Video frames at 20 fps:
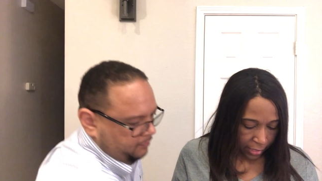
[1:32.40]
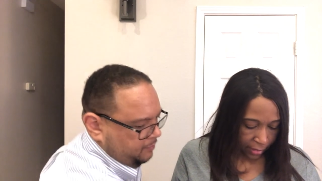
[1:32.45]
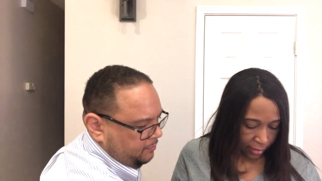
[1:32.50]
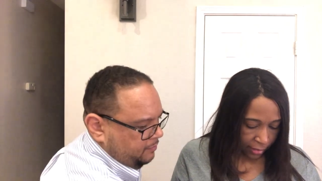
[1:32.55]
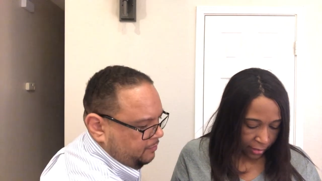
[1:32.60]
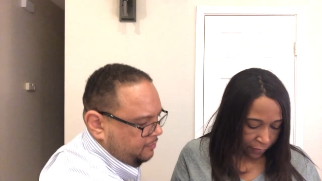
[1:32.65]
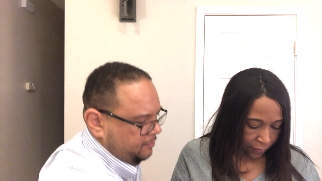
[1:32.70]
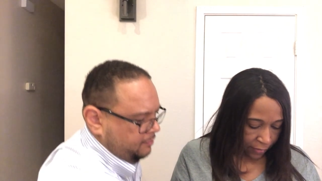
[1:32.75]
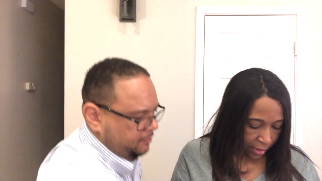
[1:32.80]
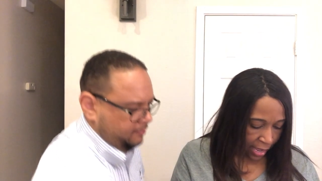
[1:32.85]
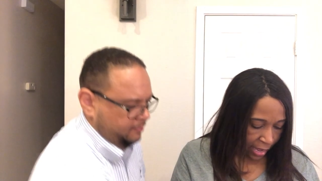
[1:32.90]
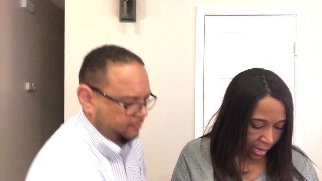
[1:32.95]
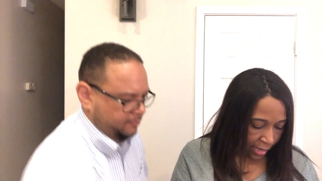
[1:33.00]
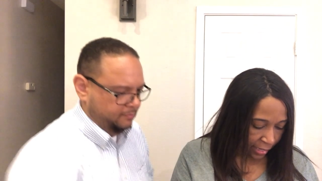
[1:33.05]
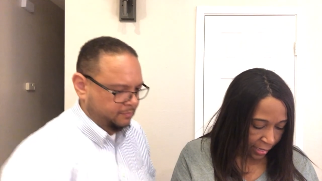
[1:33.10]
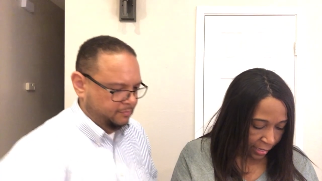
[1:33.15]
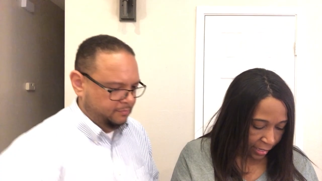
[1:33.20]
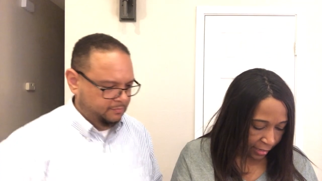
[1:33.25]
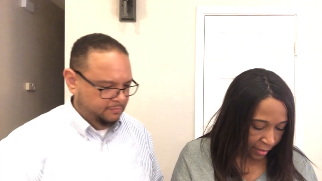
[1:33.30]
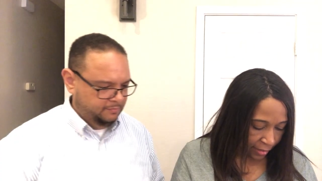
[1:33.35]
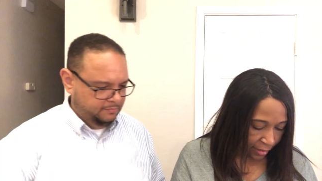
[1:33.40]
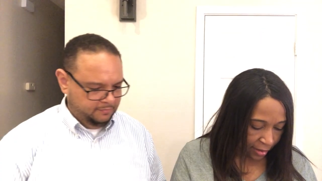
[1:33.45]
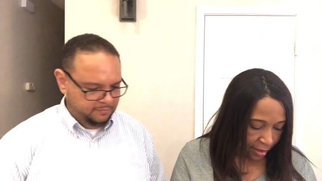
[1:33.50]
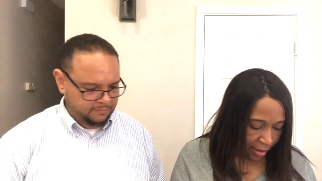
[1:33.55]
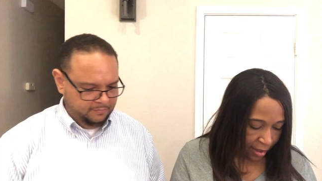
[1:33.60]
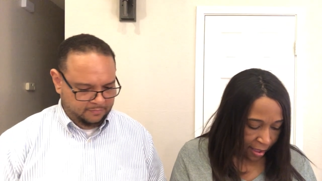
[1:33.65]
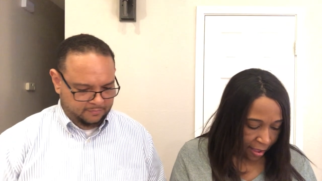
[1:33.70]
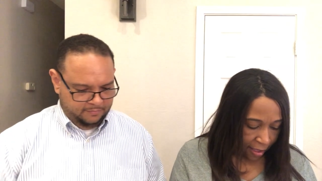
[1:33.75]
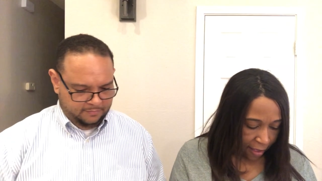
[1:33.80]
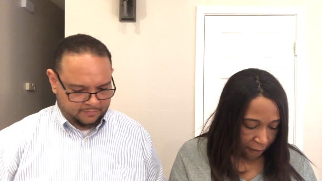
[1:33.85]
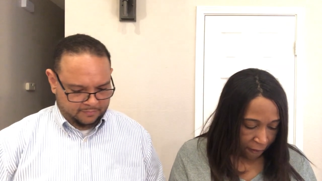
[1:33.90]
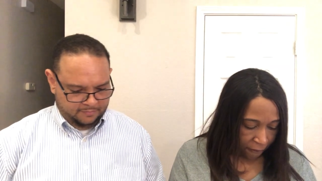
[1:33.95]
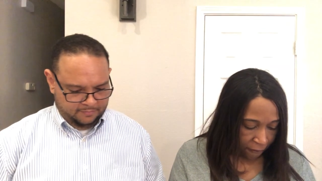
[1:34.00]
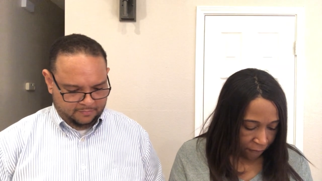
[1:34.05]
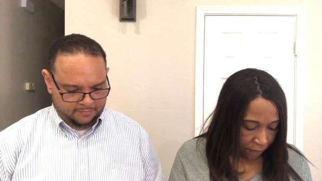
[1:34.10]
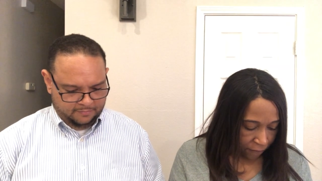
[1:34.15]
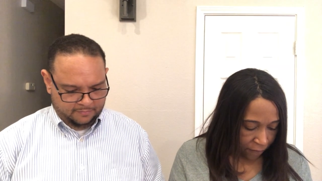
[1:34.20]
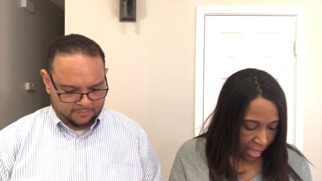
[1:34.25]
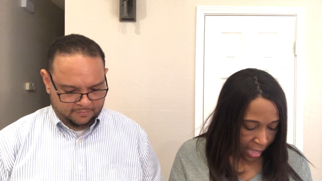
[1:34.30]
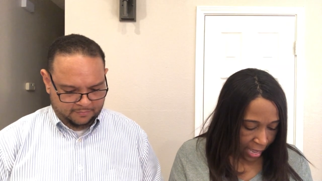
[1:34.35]
Speaker 1: it if I can
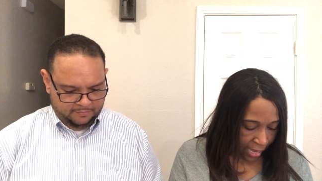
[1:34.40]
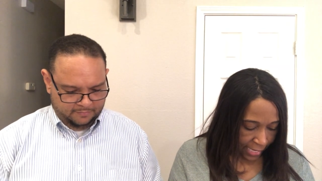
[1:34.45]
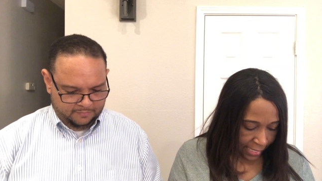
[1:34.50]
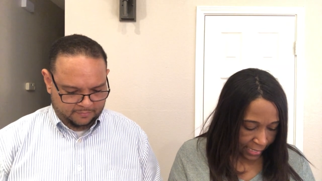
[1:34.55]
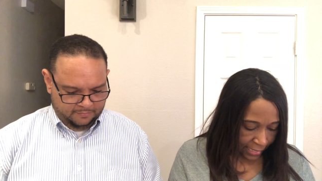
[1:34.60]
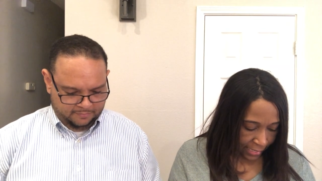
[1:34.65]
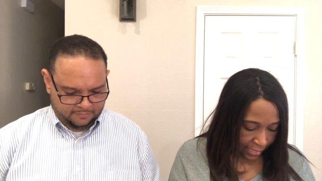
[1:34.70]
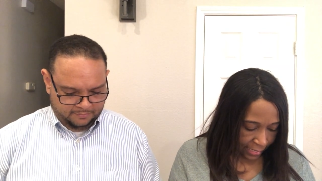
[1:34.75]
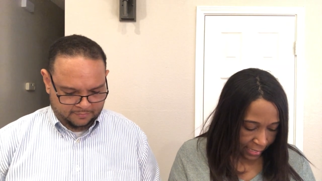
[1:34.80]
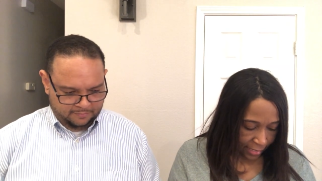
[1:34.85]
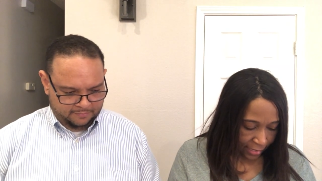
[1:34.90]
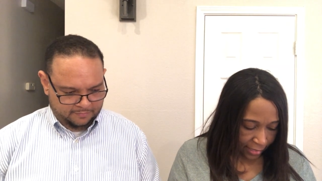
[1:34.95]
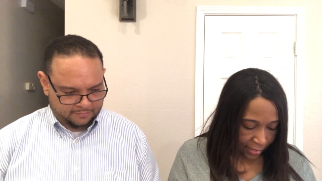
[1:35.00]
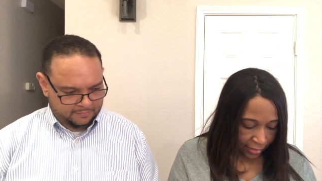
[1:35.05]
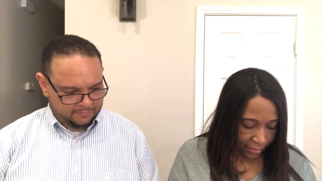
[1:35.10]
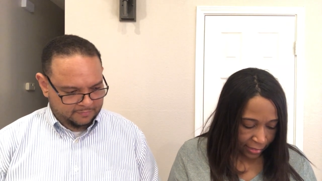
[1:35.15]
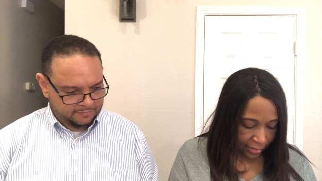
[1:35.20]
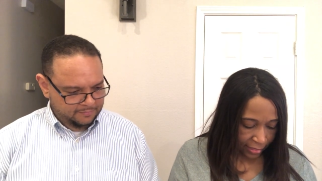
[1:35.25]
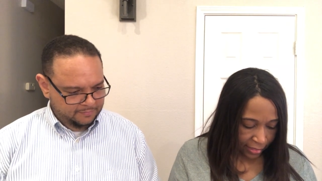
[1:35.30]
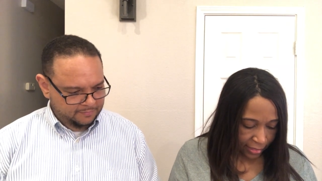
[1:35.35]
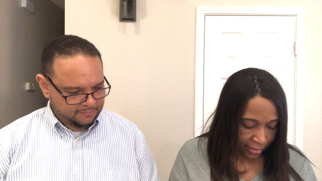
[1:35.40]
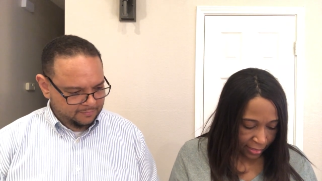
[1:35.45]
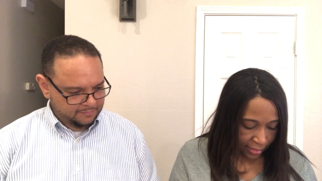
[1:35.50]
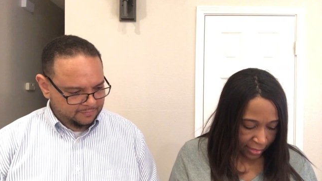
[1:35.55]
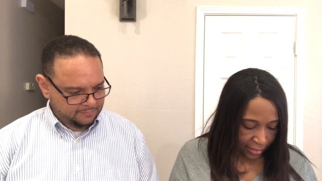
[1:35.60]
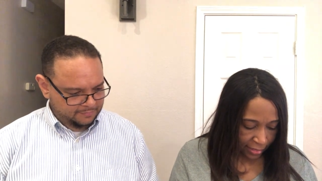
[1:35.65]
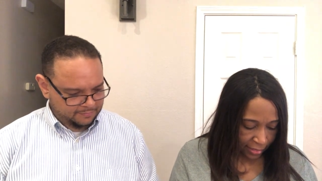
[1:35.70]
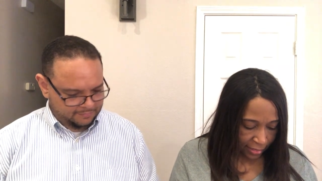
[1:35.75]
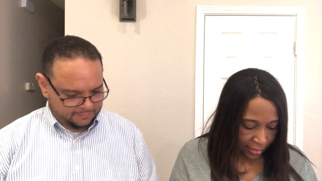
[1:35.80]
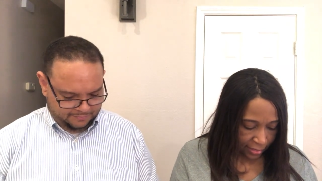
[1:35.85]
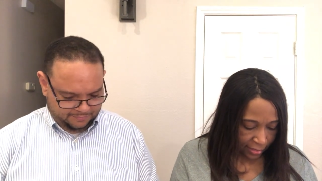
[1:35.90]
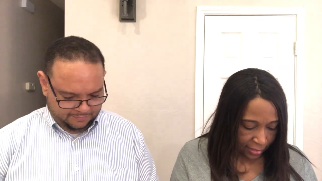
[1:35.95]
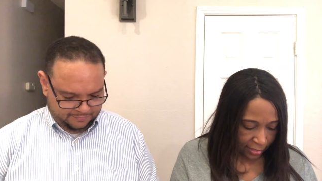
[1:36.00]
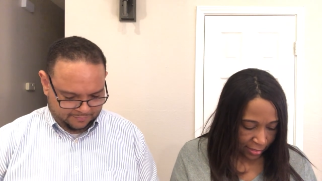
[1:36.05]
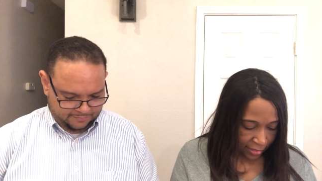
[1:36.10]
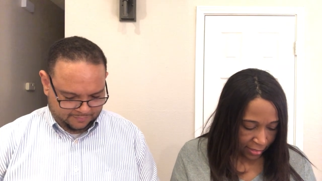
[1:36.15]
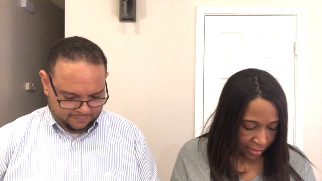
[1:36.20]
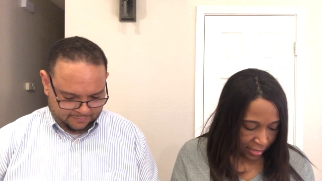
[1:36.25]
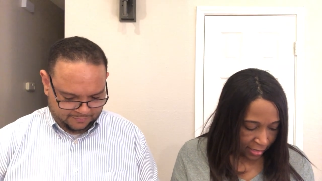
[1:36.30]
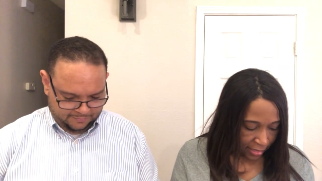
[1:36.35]
find it.
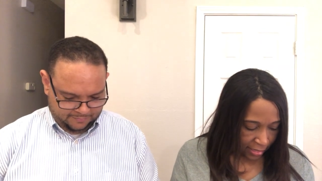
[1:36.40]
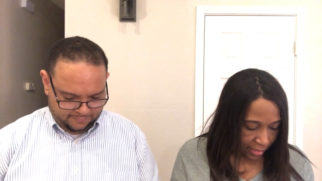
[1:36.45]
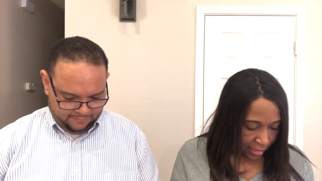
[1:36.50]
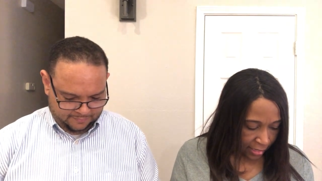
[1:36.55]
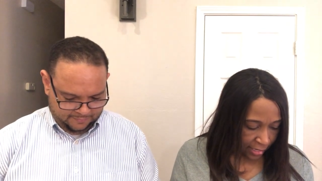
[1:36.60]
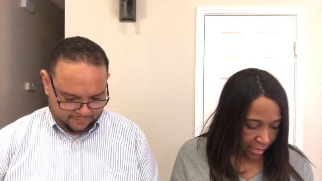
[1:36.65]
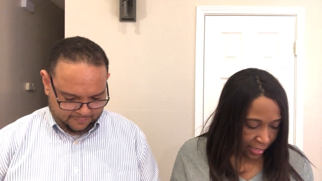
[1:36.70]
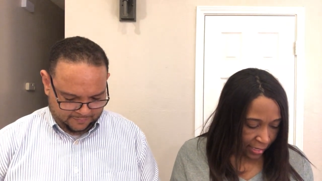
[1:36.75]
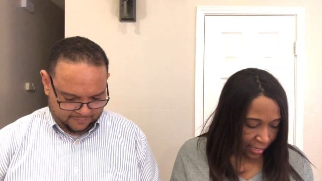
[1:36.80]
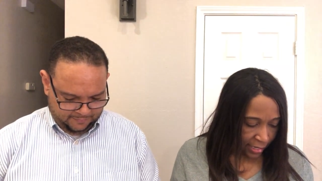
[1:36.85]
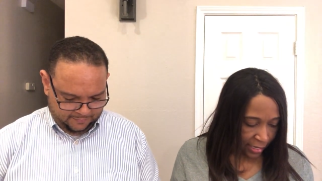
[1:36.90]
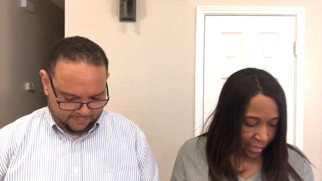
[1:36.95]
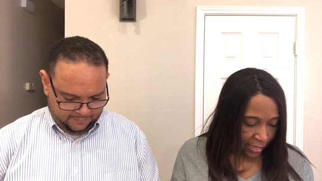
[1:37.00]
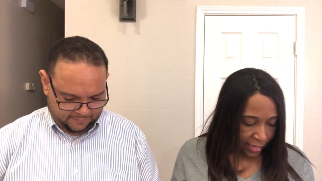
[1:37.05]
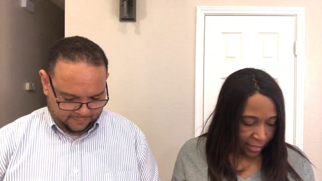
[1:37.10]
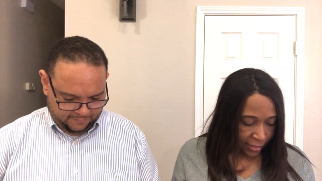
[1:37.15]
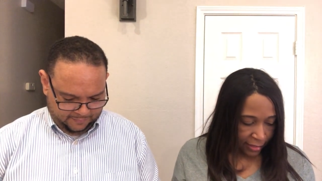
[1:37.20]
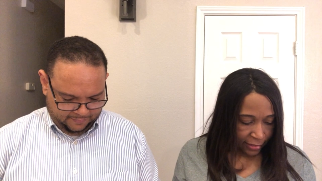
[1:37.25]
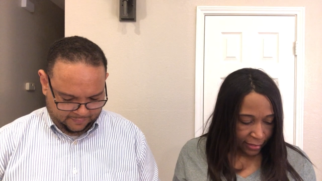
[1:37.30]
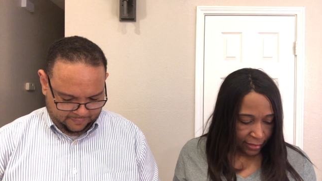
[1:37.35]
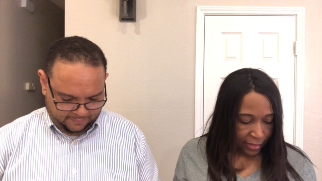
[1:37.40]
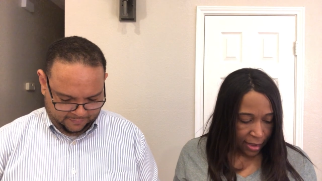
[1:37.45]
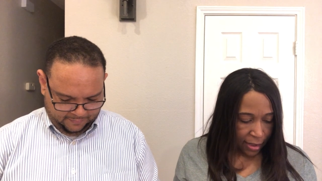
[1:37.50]
It is